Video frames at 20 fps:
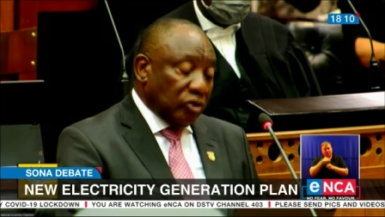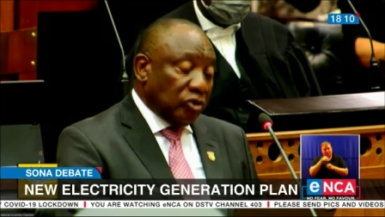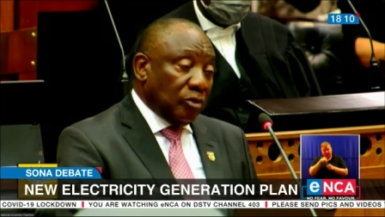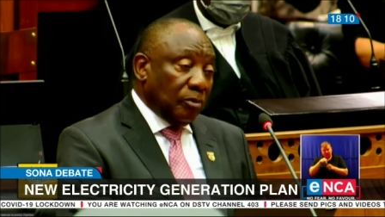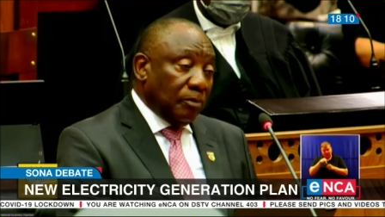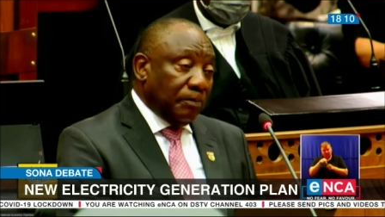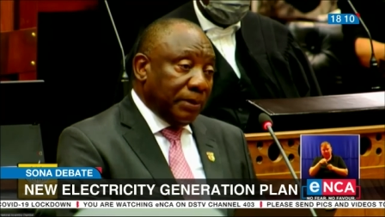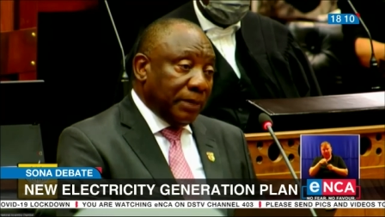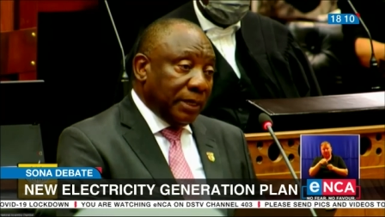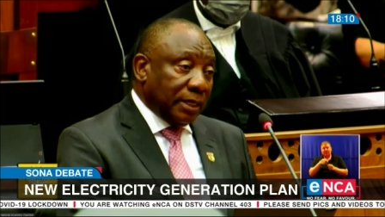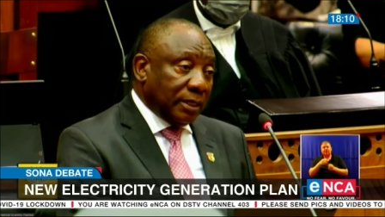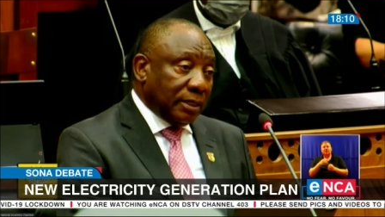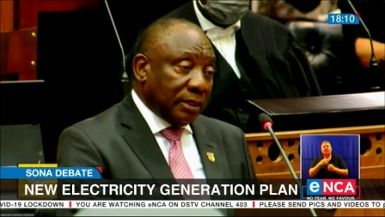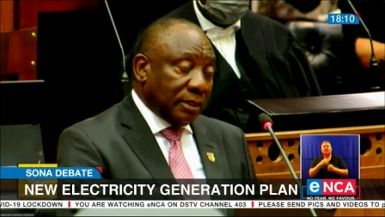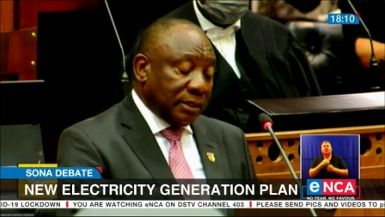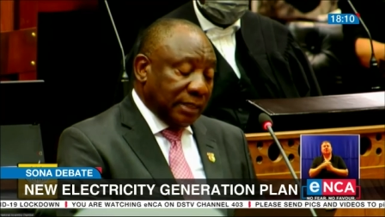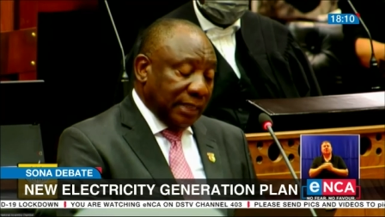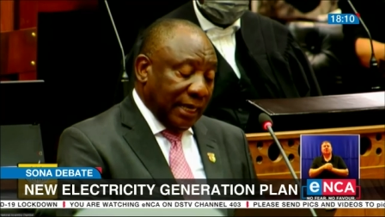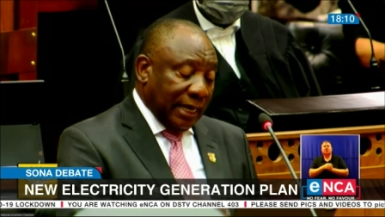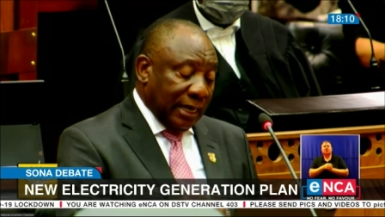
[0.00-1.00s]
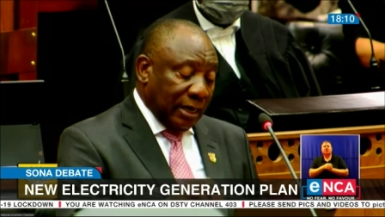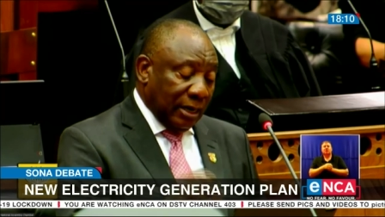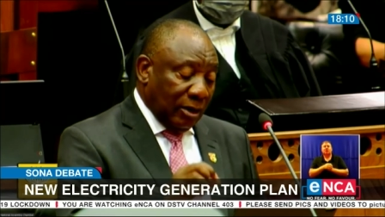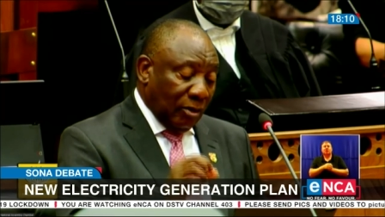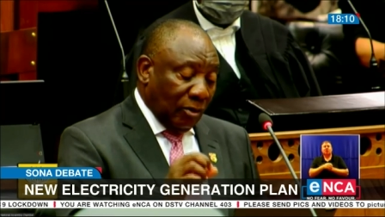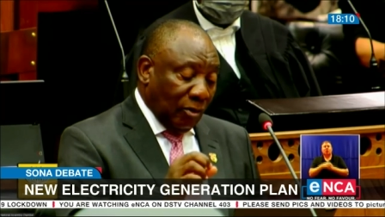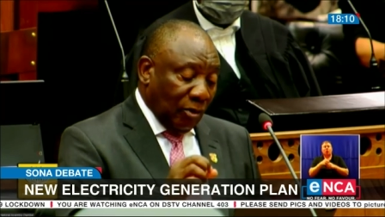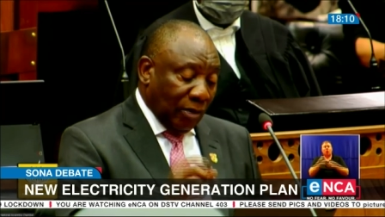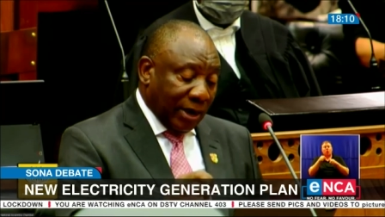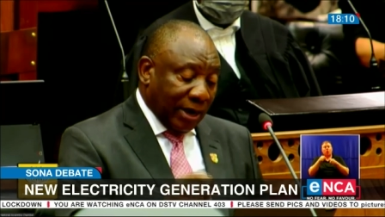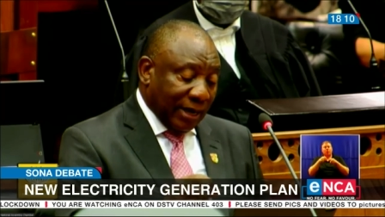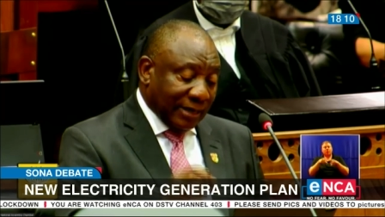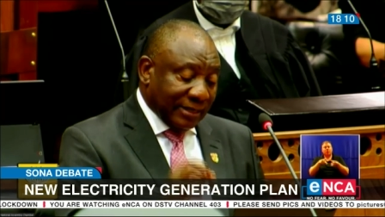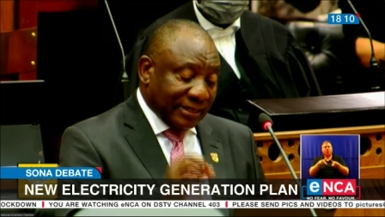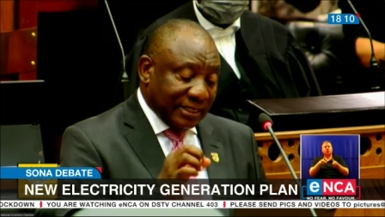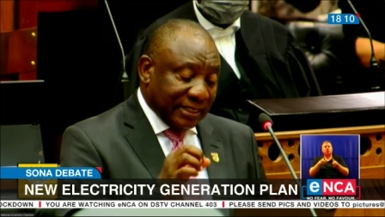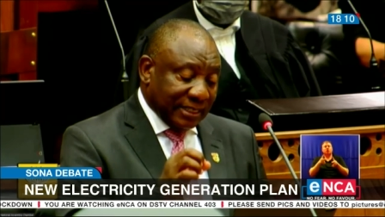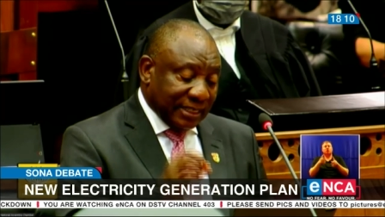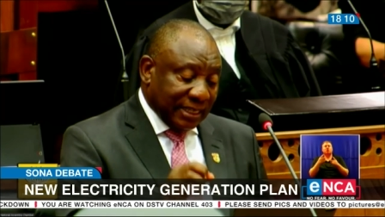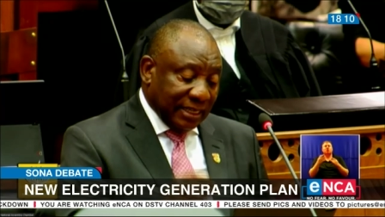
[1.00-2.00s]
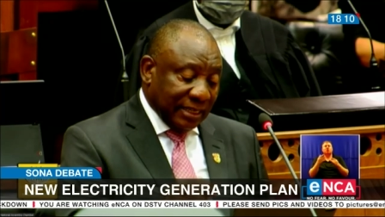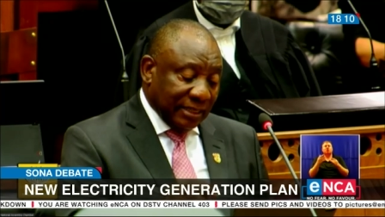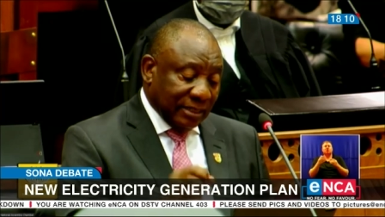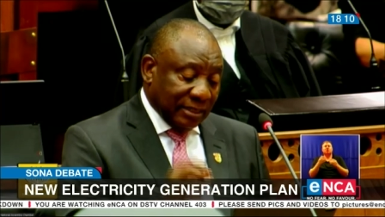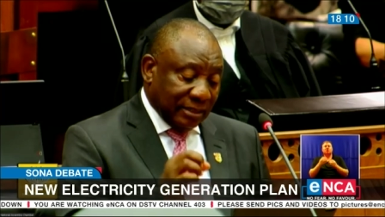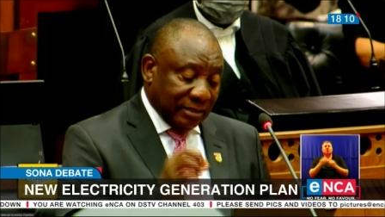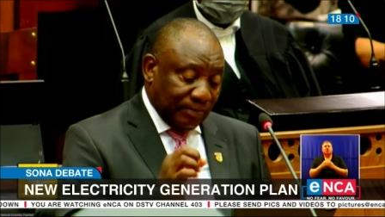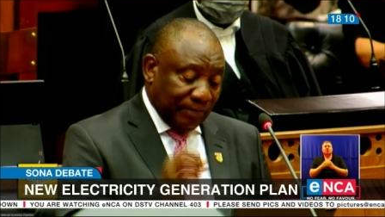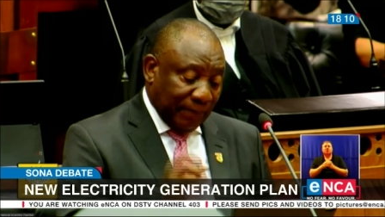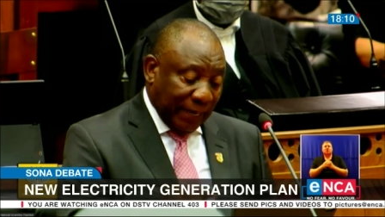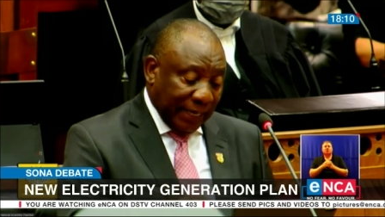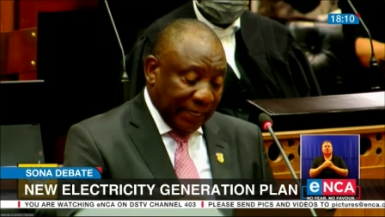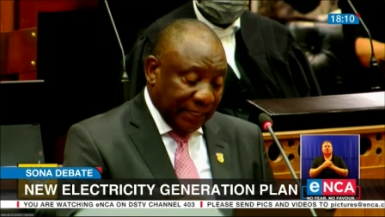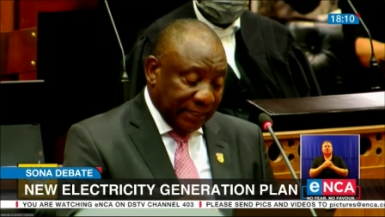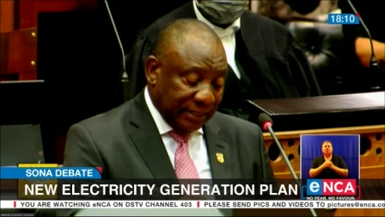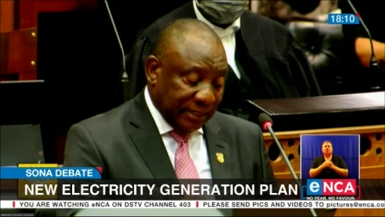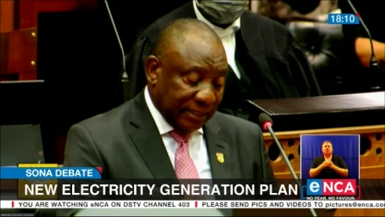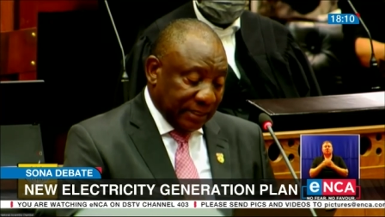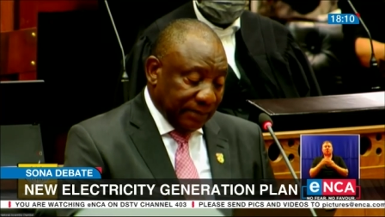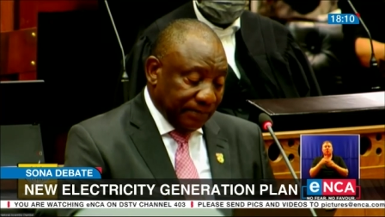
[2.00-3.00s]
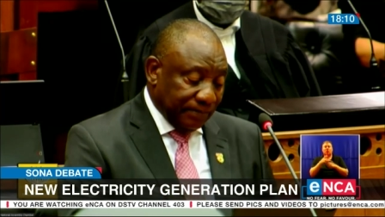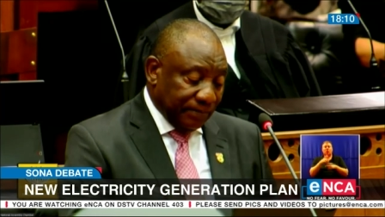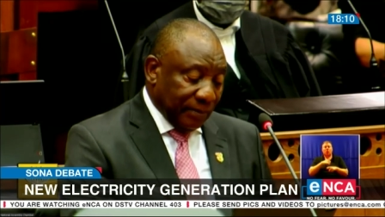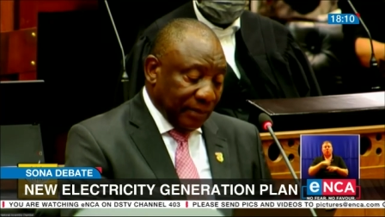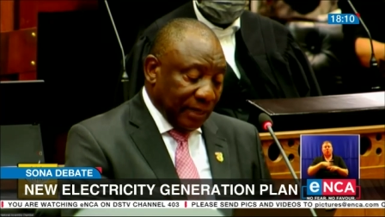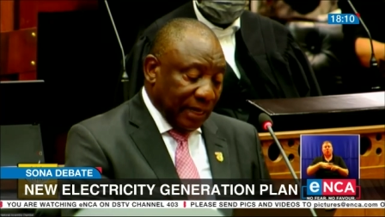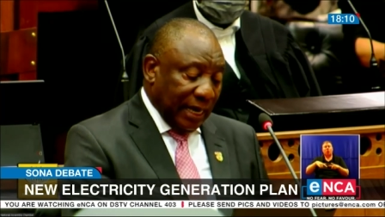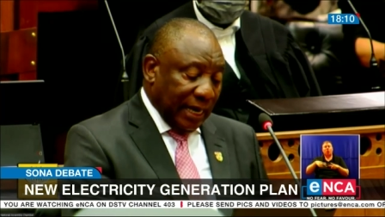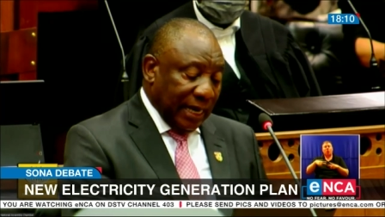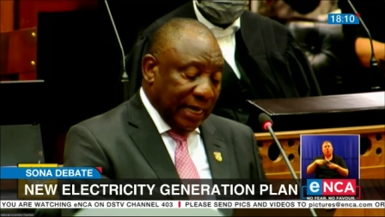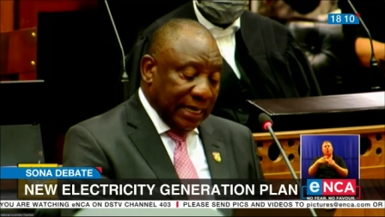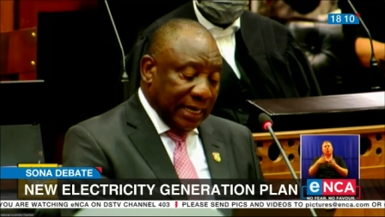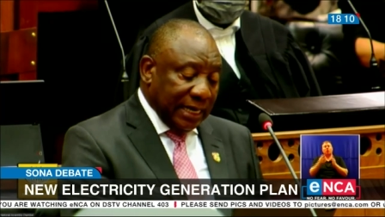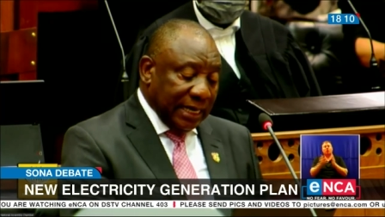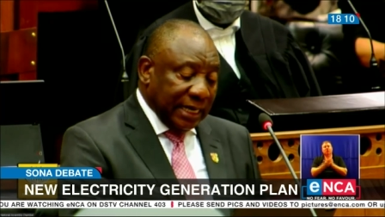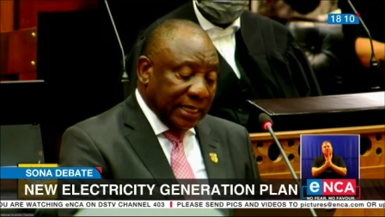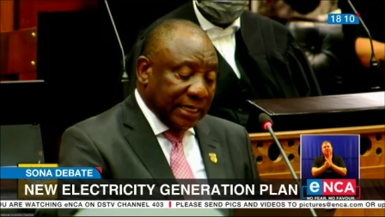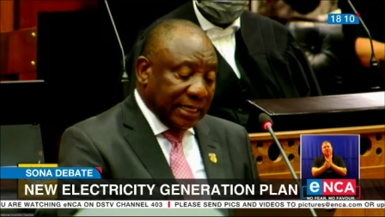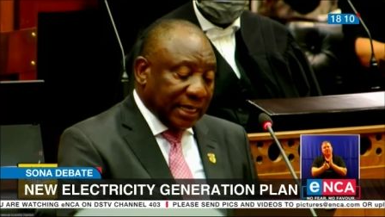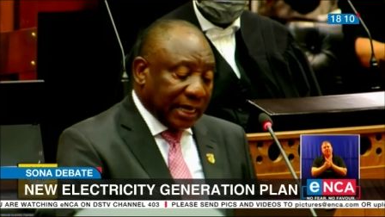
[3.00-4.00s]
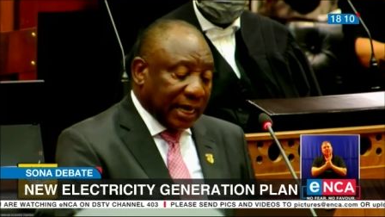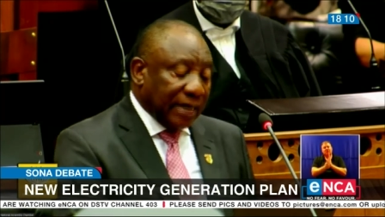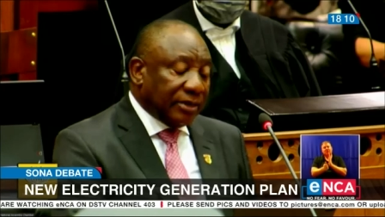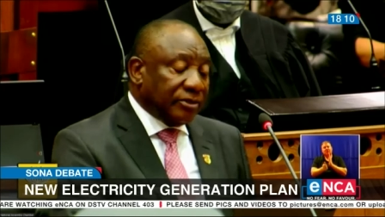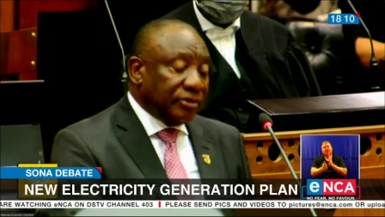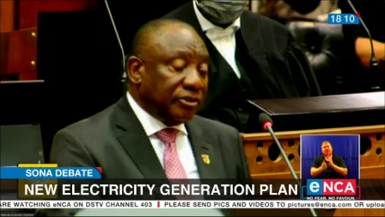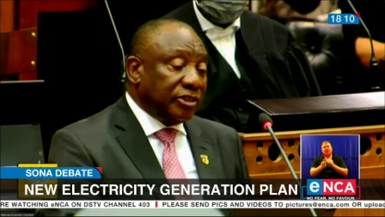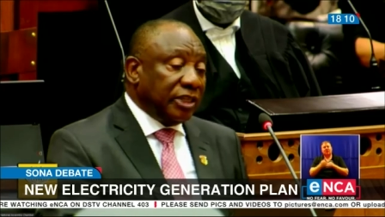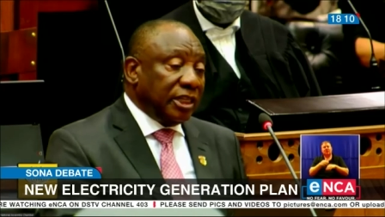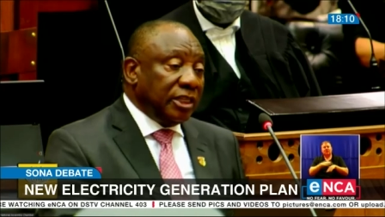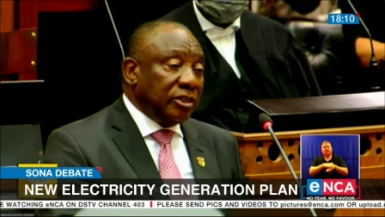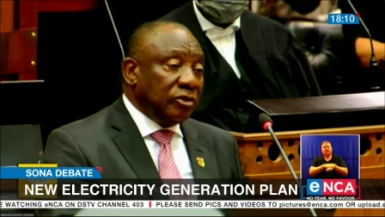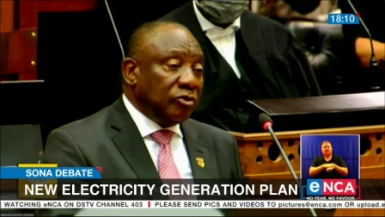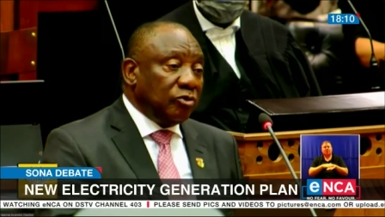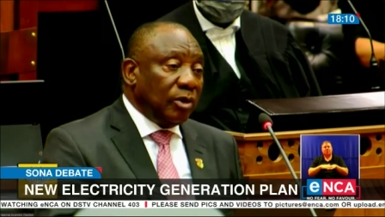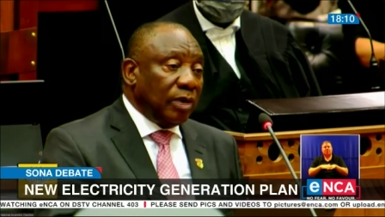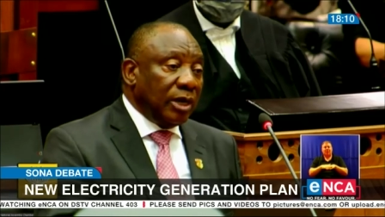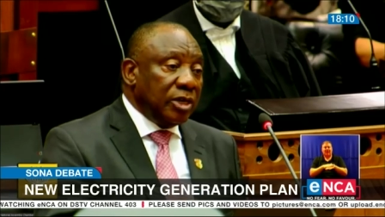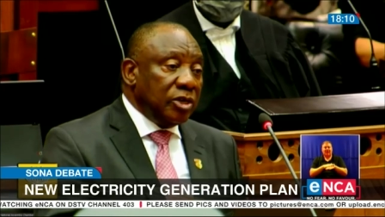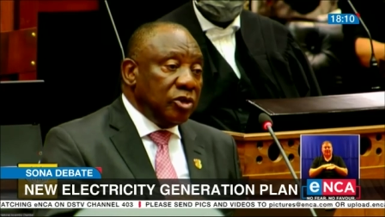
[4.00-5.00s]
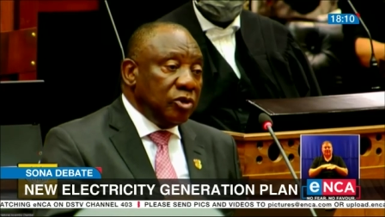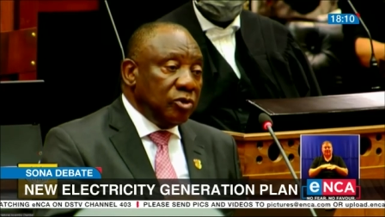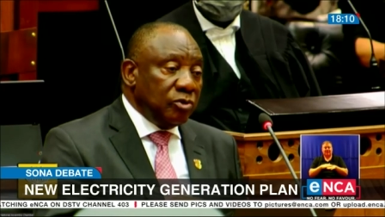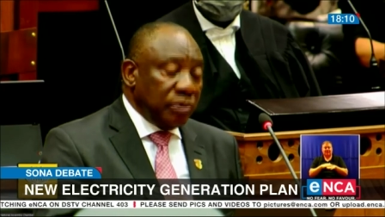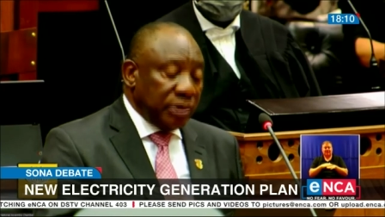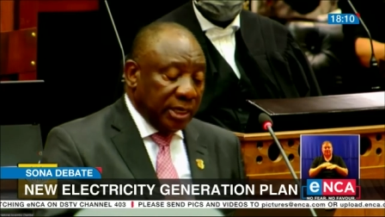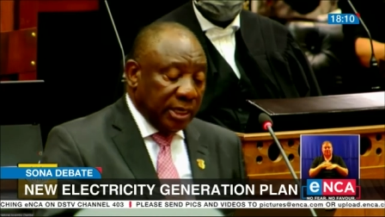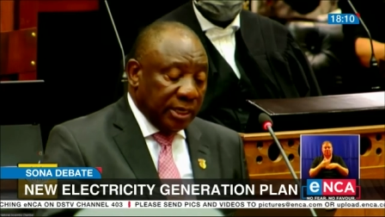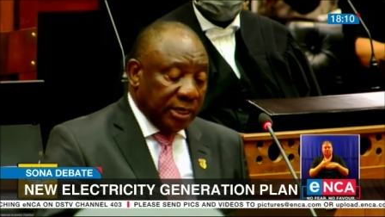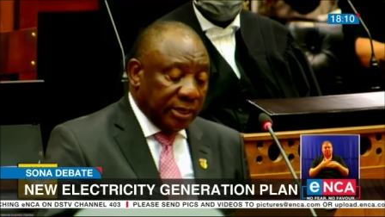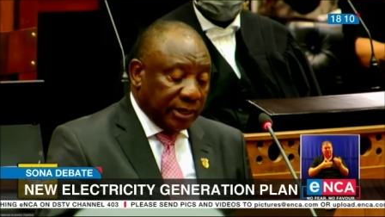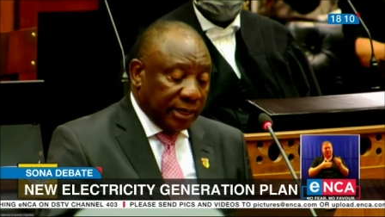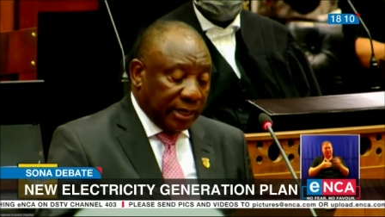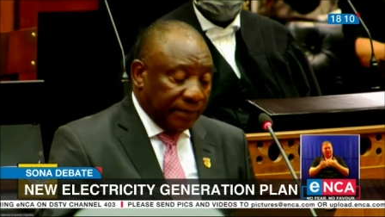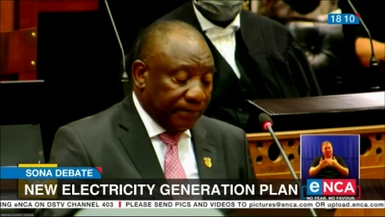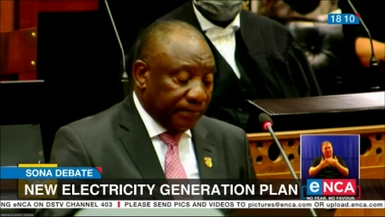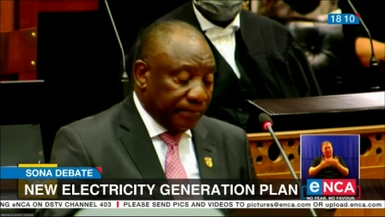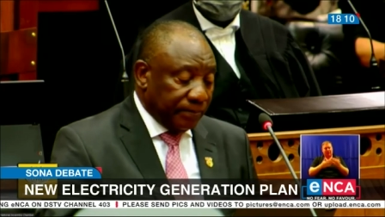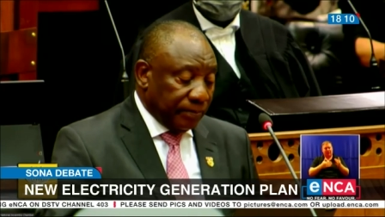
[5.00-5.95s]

to build a local skills base and lead the country into a new era